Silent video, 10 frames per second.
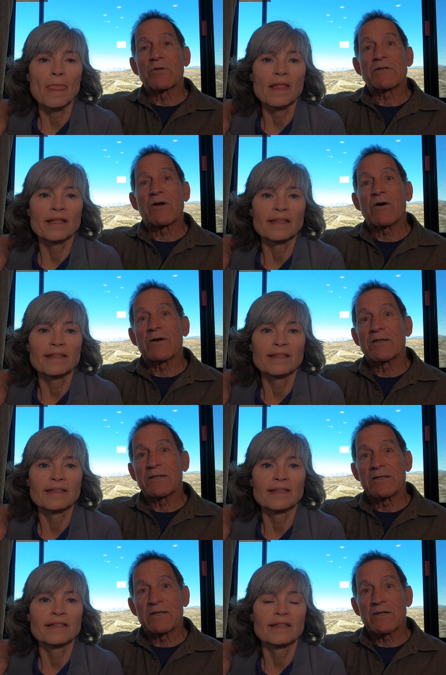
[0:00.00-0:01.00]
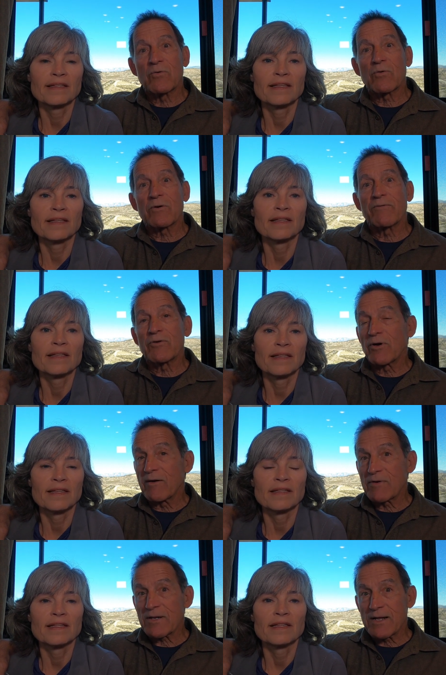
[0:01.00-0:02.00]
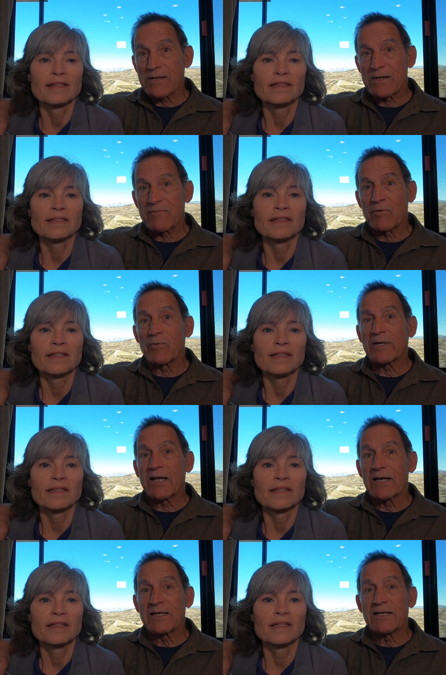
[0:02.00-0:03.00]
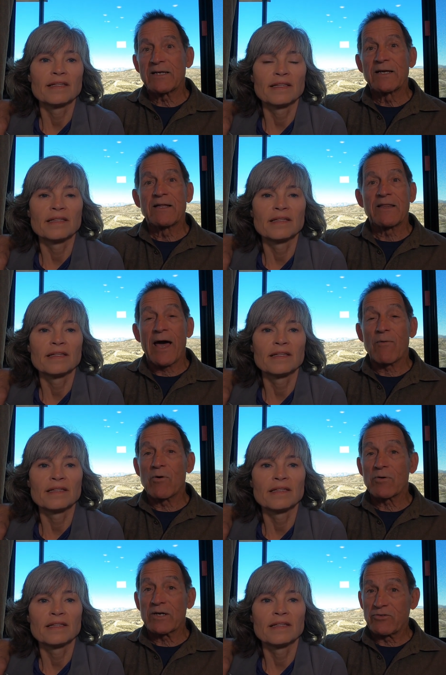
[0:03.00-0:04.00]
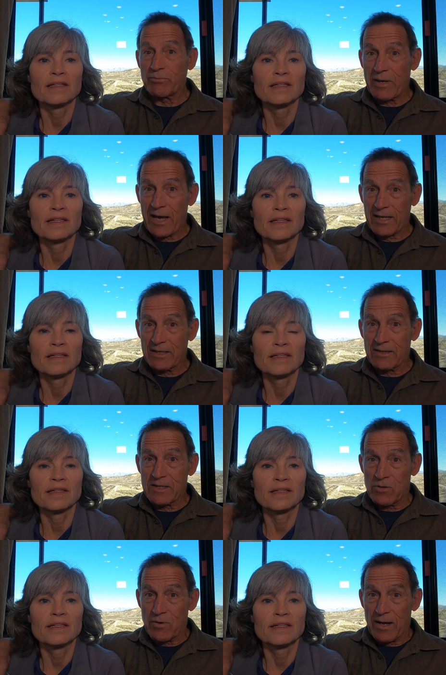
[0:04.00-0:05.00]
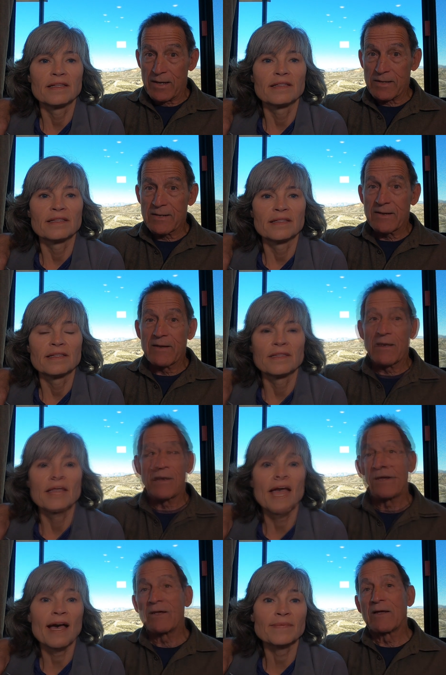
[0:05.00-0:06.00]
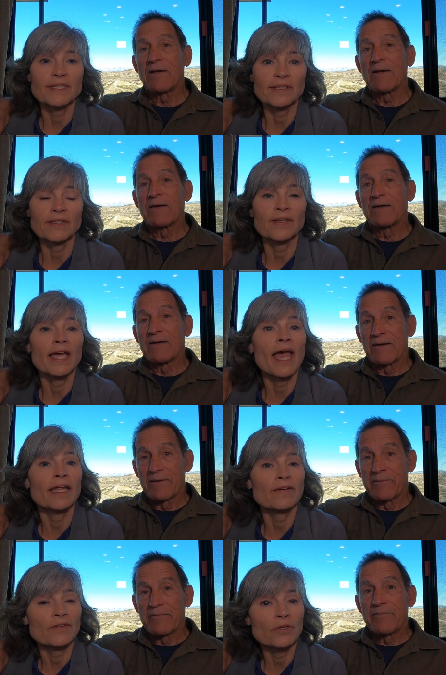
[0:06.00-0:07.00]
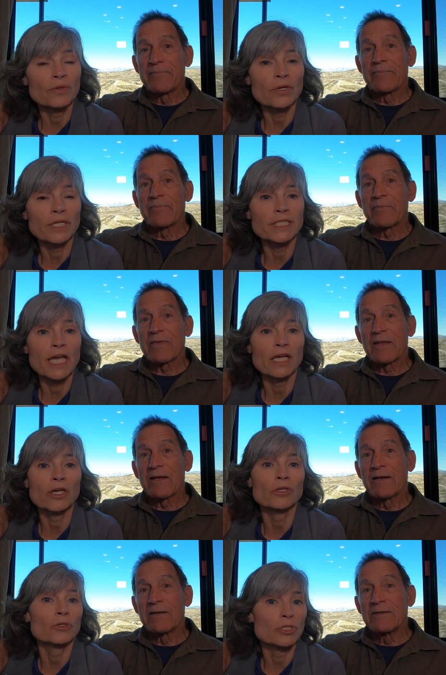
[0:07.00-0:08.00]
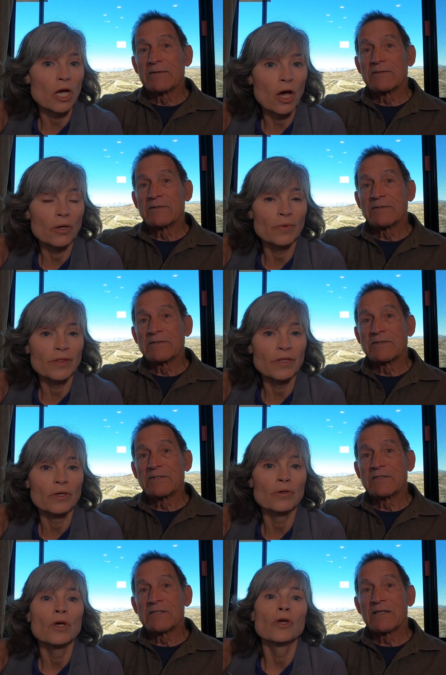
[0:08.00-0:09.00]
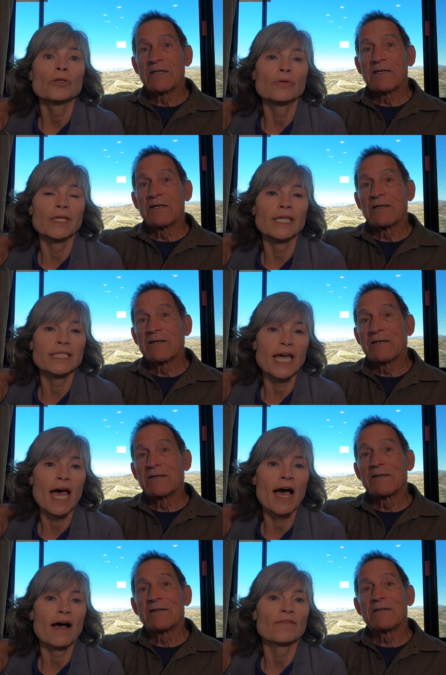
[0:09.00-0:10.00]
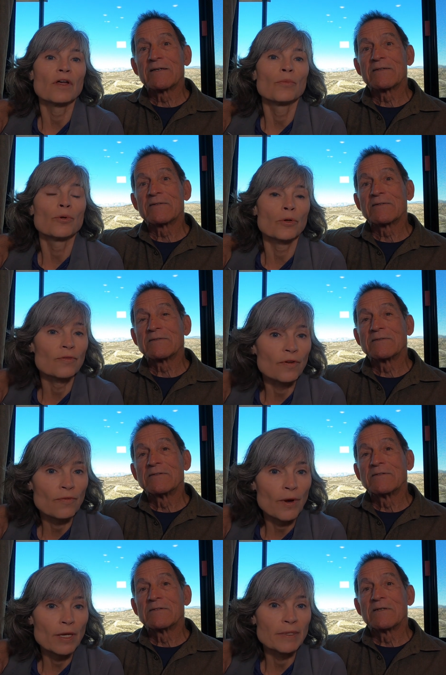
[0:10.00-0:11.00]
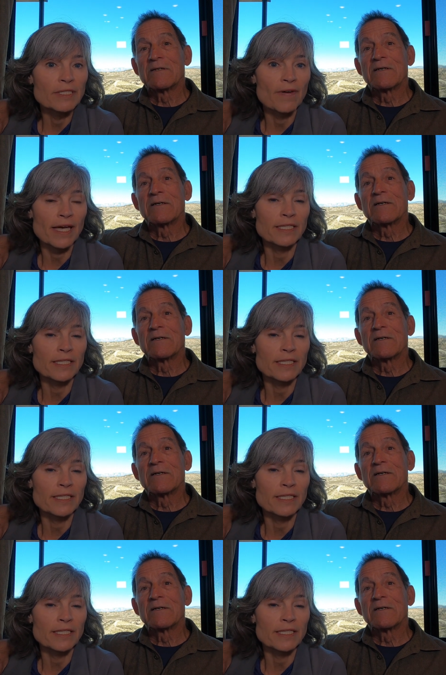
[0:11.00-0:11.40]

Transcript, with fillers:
Speaker 1: gold star in the, in the corner of your driver's license for real ID. That won't get you back into the U.S.
Speaker 2: Absolutely. And if you are going to take your dog with you, you need to have proof of rabies